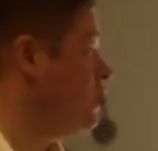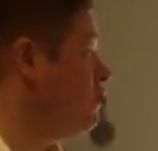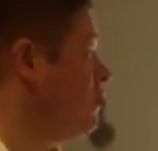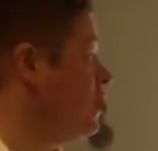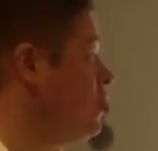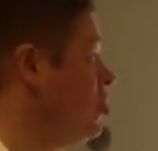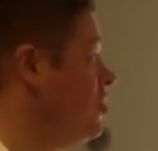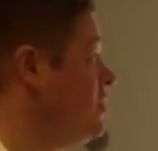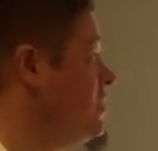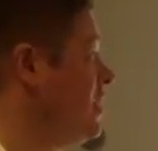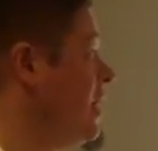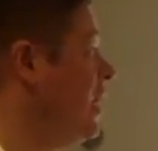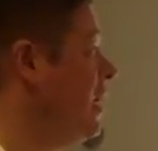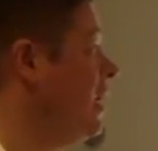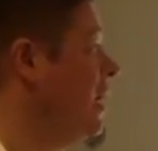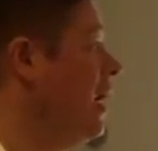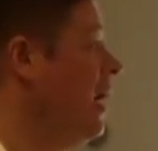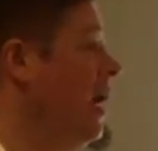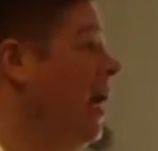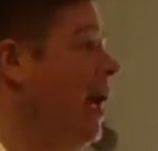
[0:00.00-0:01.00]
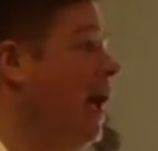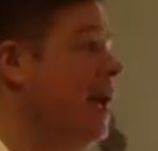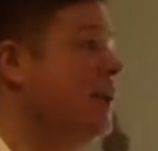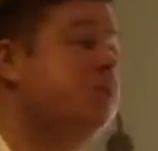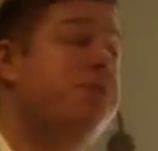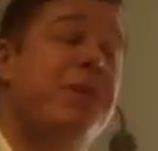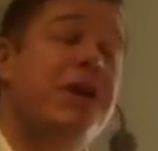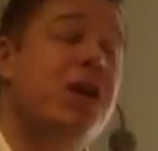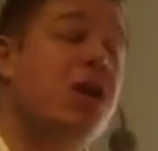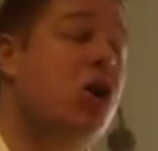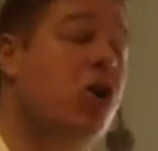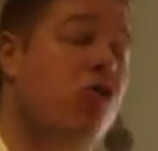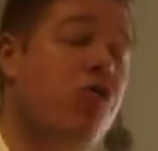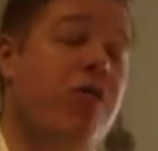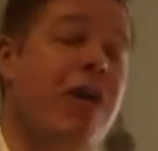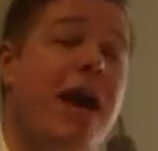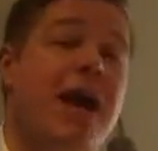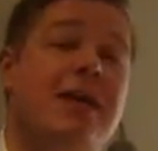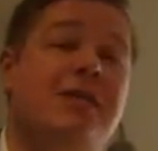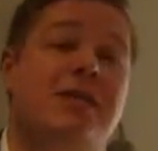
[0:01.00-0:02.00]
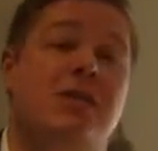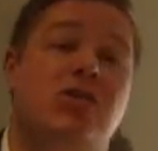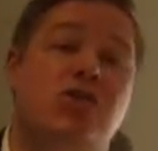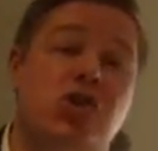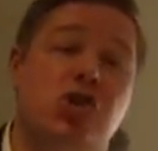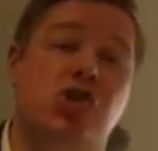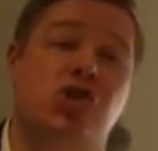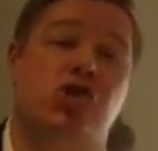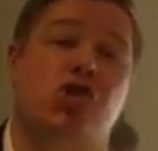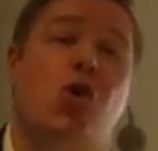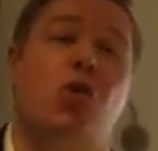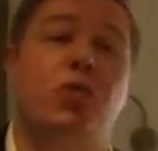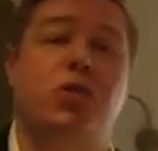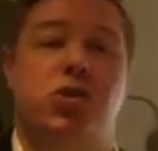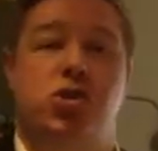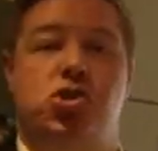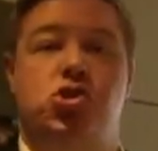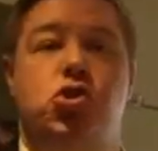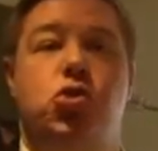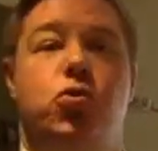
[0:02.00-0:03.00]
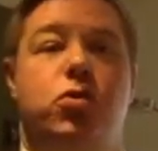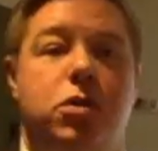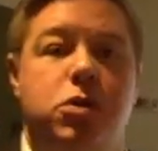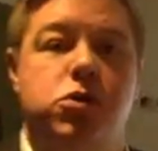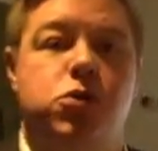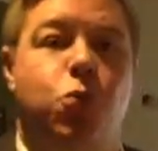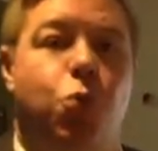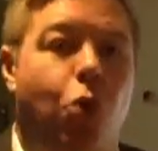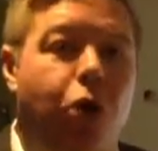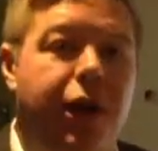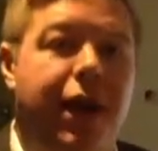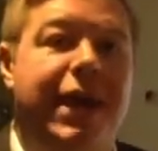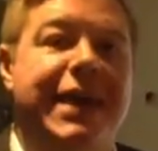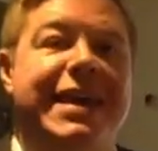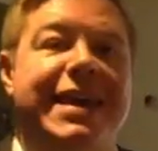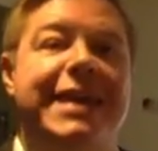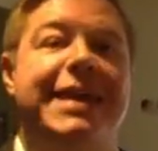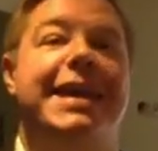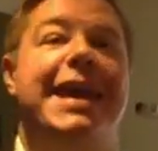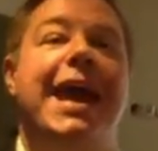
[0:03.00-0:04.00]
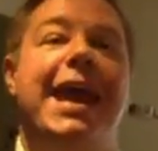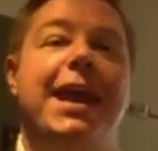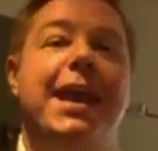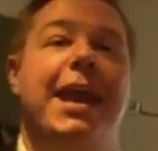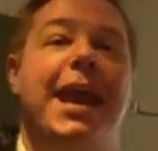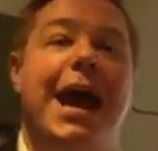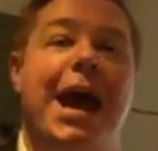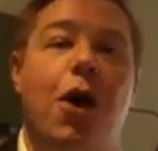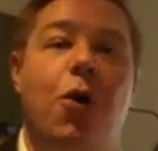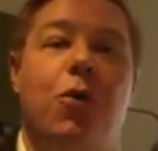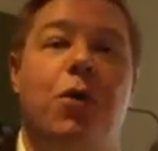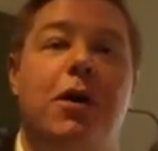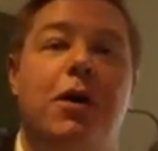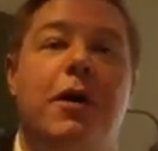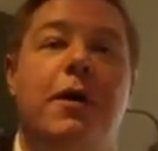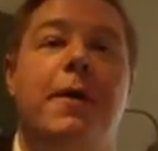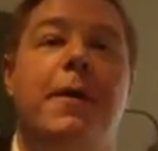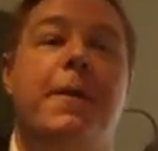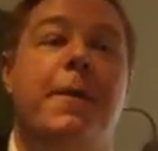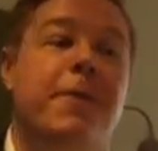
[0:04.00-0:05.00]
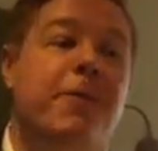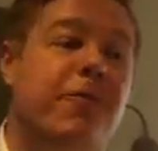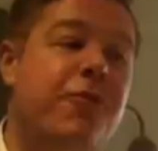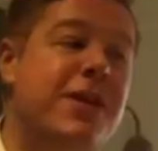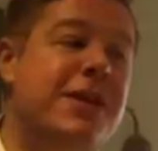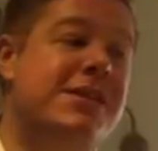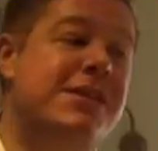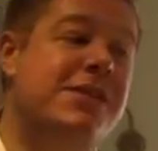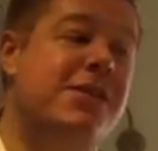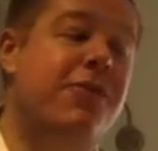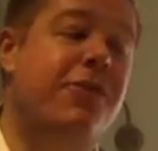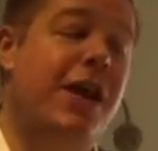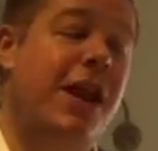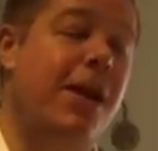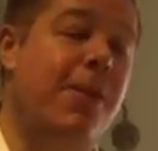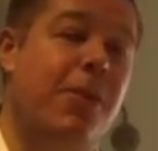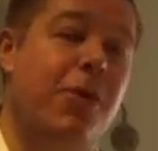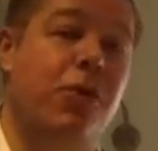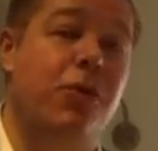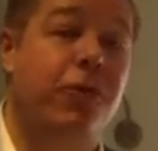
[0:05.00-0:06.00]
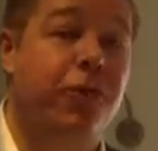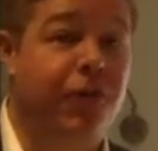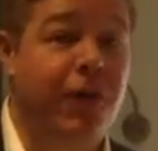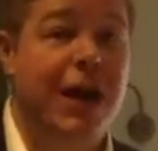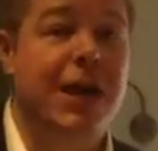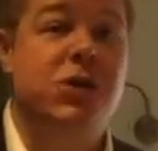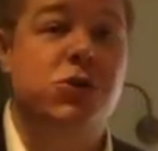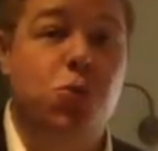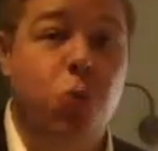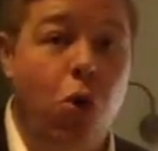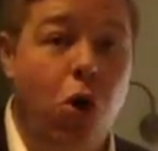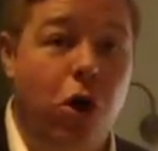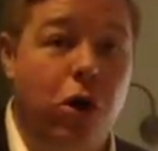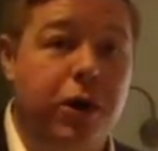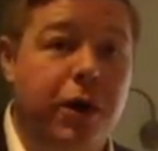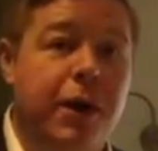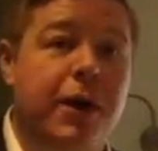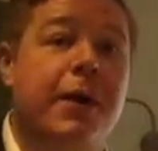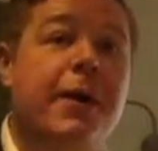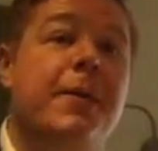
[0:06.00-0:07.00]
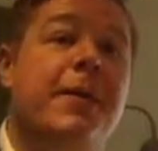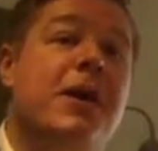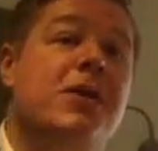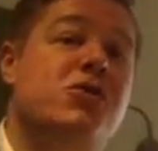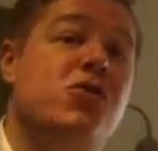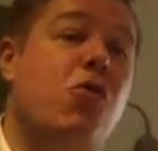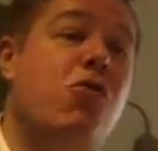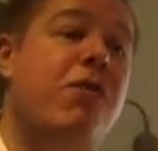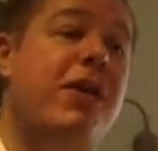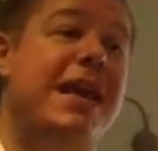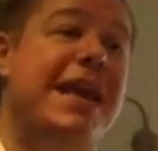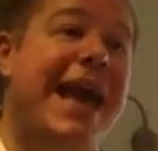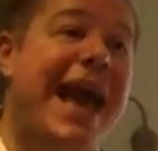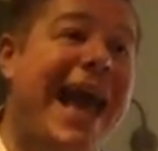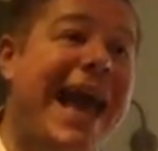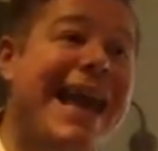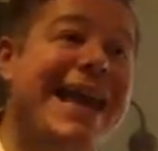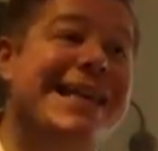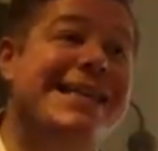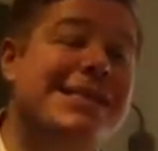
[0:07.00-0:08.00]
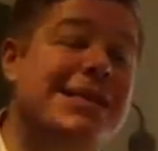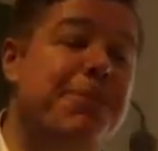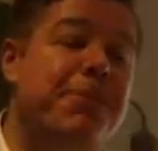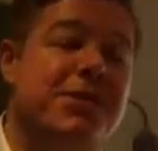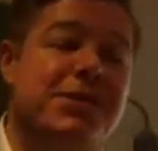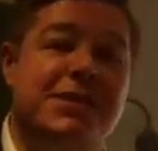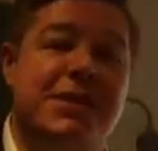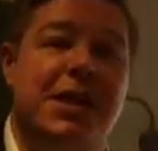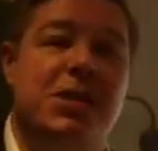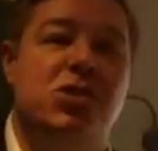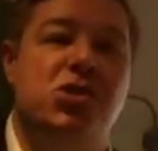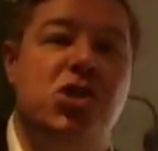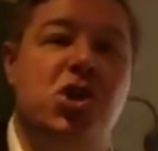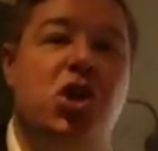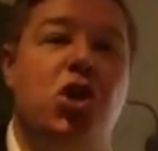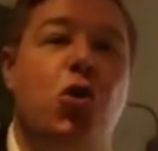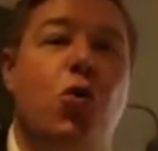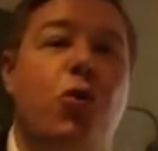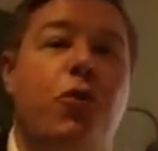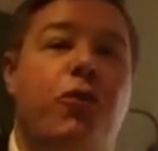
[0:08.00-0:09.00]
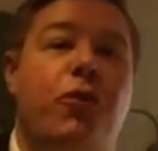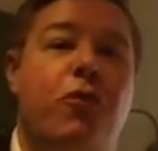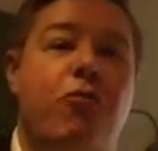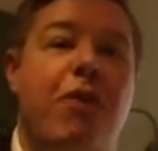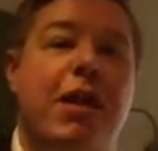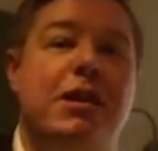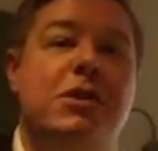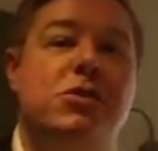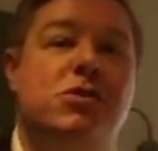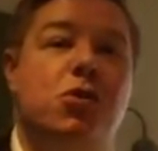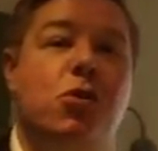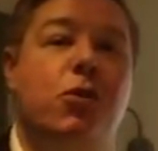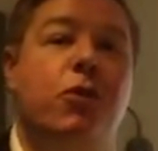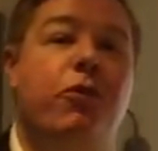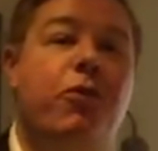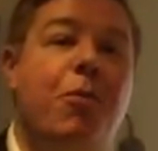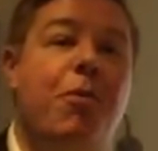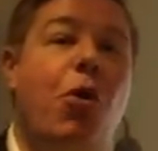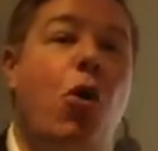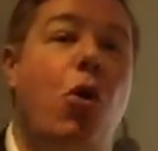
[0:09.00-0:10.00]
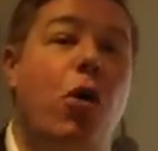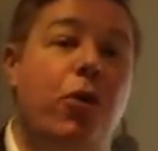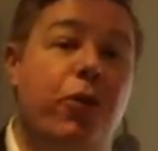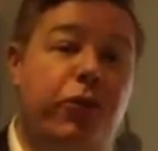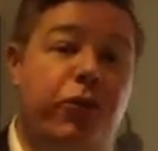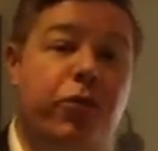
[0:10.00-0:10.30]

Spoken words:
into the construction site. It's being created to show the students what they can get now. This development, phase 1, is already 80% secured for rental